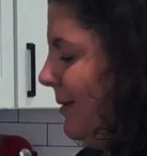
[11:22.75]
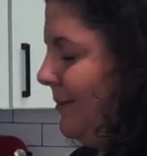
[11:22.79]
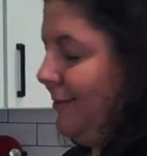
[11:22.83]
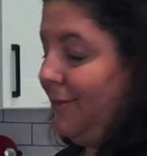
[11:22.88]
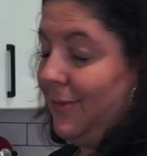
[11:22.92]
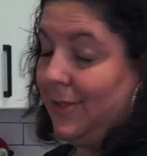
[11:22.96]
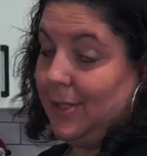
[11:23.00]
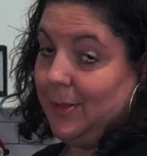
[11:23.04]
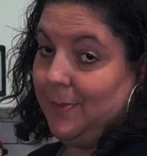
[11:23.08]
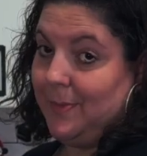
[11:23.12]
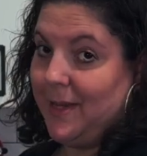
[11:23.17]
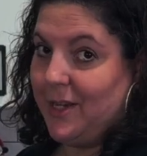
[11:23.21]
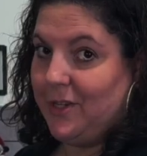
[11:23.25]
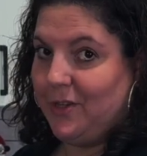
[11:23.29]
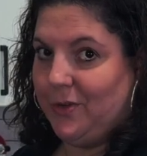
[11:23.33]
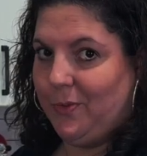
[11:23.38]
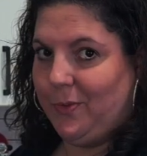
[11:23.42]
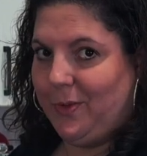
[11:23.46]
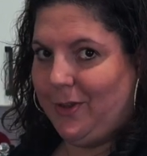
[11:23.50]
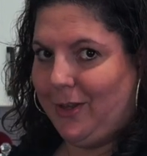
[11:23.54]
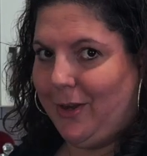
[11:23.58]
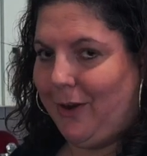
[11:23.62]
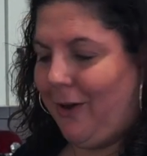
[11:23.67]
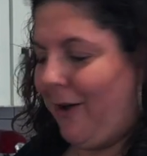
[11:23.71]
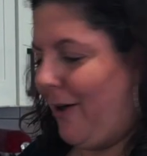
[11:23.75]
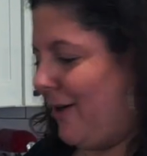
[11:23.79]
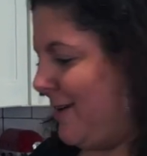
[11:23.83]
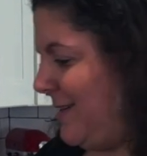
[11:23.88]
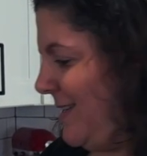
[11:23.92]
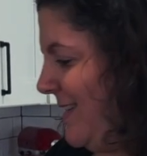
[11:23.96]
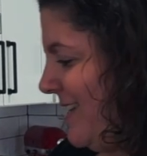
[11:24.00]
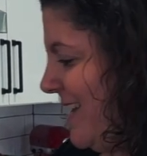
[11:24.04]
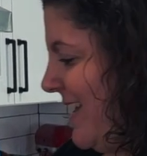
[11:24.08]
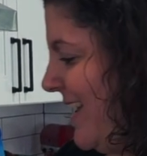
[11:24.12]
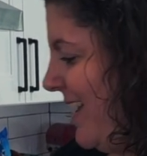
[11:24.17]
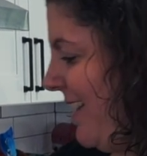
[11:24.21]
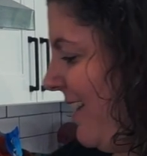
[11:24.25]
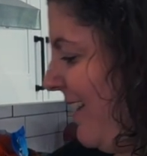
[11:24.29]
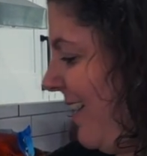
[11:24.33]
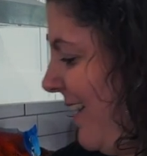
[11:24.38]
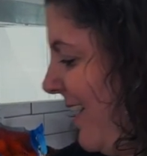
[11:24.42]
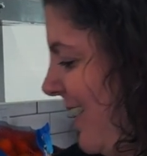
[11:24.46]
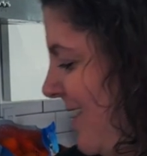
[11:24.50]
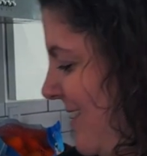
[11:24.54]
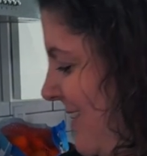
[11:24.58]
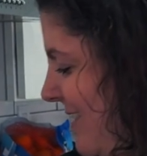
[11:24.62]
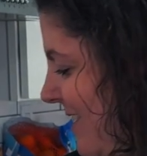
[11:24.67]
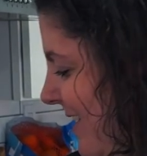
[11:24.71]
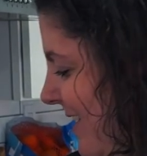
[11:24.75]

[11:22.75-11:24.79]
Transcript: Just measuring with our heart today, guys.